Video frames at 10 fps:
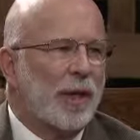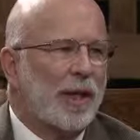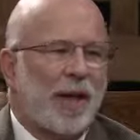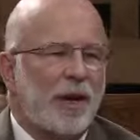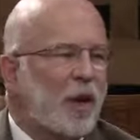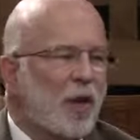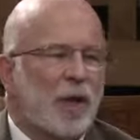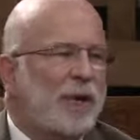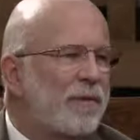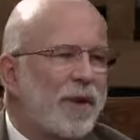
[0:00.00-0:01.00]
and they don't
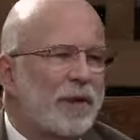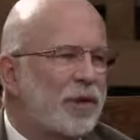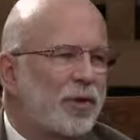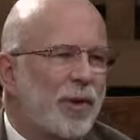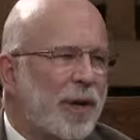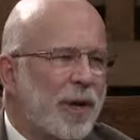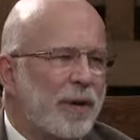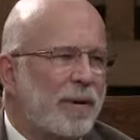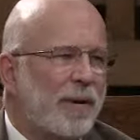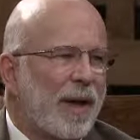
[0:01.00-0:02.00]
live under
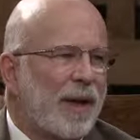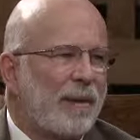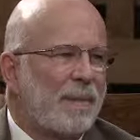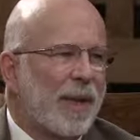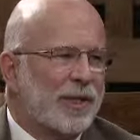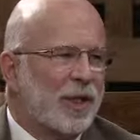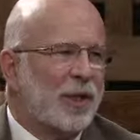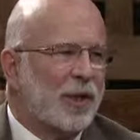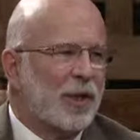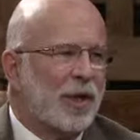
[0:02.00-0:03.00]
Sharia uh, as a
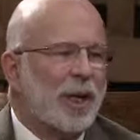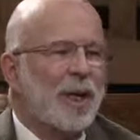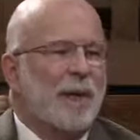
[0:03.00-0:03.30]
total.